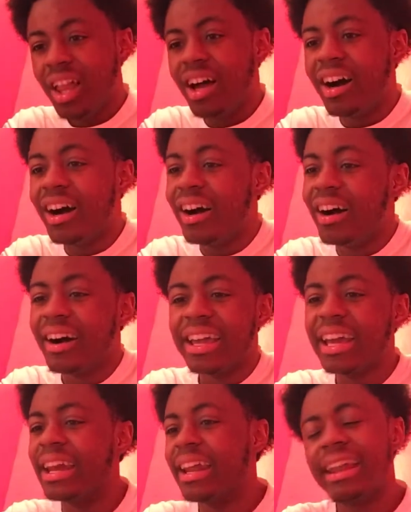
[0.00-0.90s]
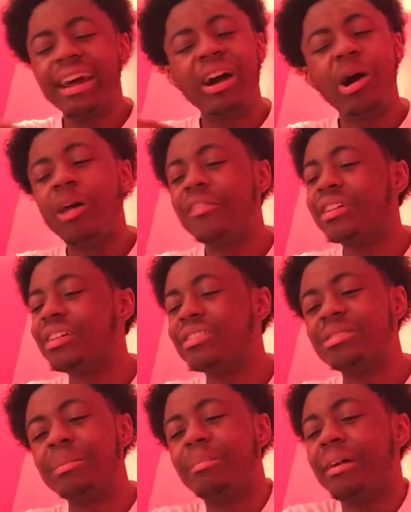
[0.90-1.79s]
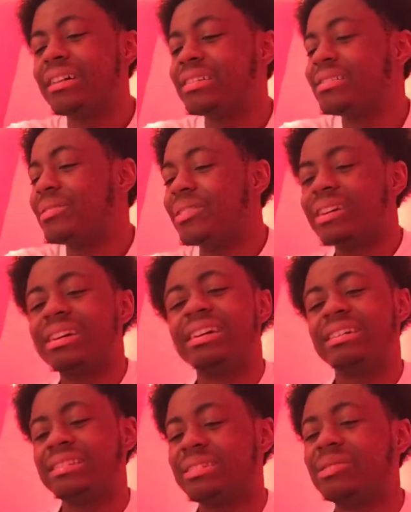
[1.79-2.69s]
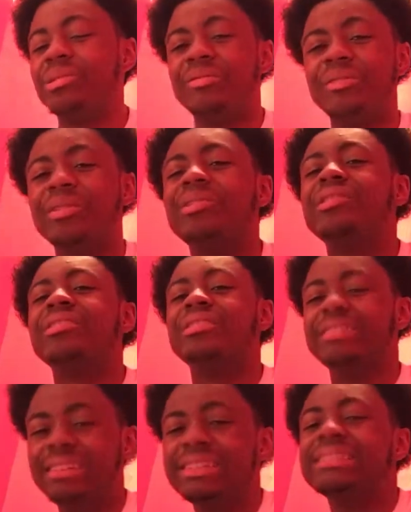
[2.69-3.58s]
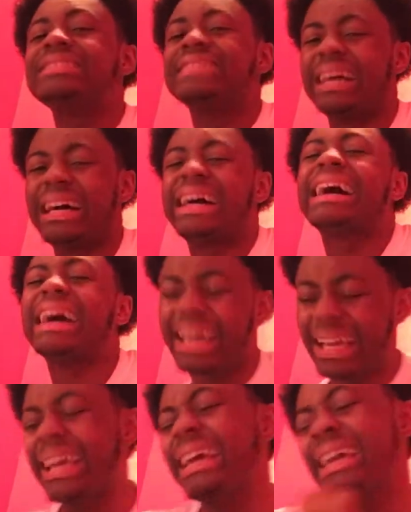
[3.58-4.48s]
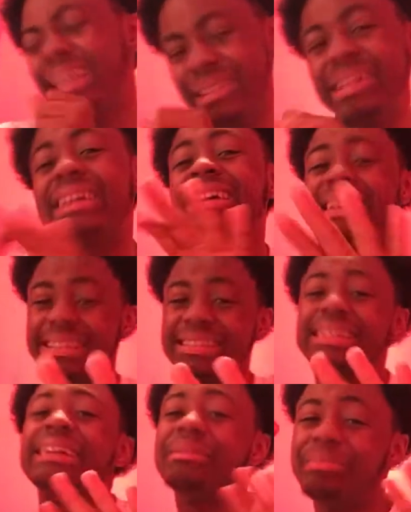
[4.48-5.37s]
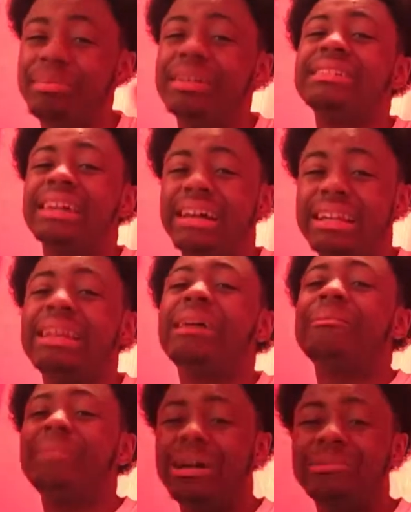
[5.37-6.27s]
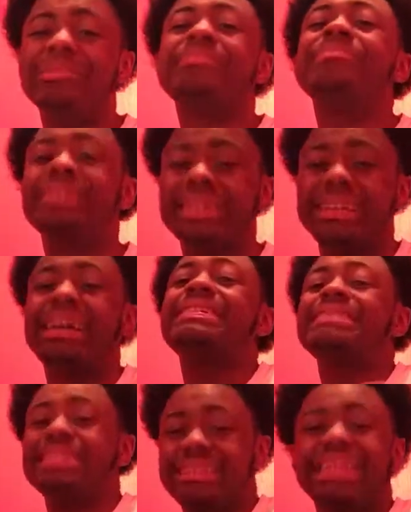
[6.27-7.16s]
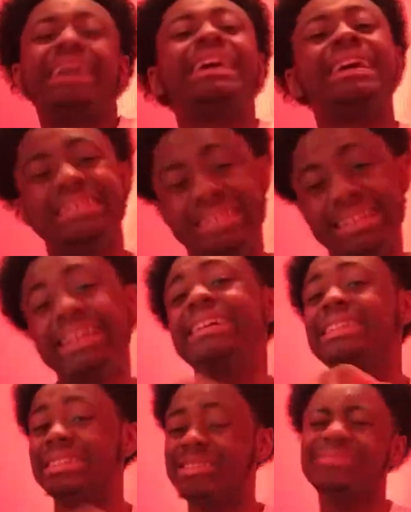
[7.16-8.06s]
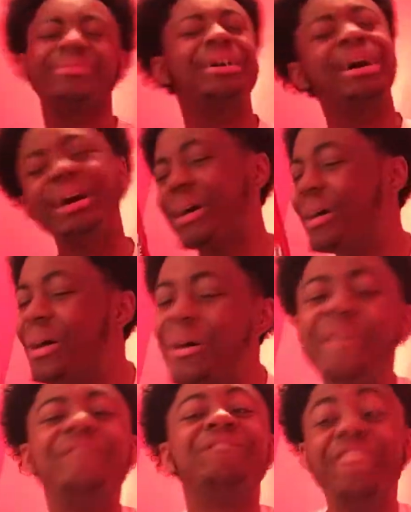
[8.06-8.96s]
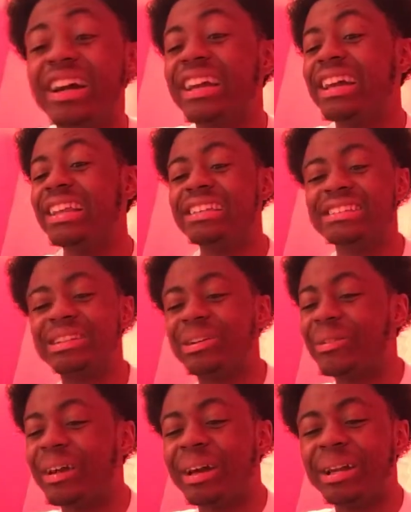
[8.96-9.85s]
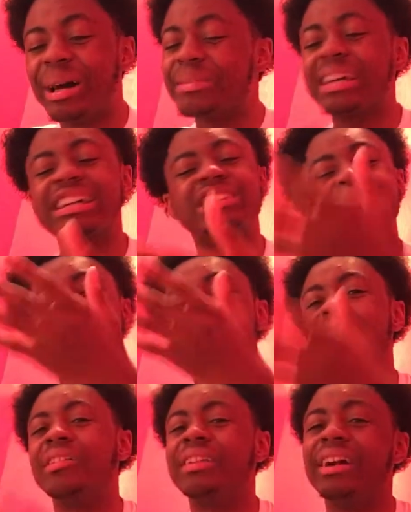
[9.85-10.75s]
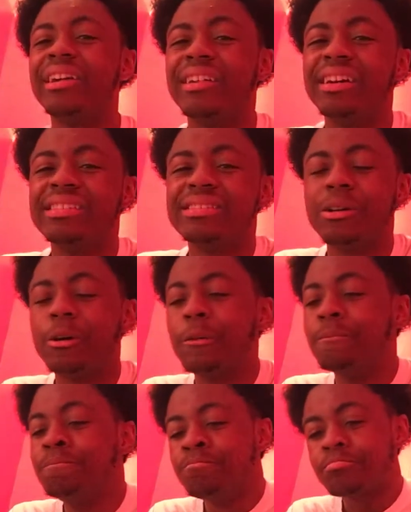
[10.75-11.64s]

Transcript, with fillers: Uh, yeah, that, that off-kilter bacon soda cut the stove on. Good side. Hey, you can keep the skinny bitch. I like mine with big ass and thighs. Hey, man, fucking listen to Randolph. I can spend all day with that song.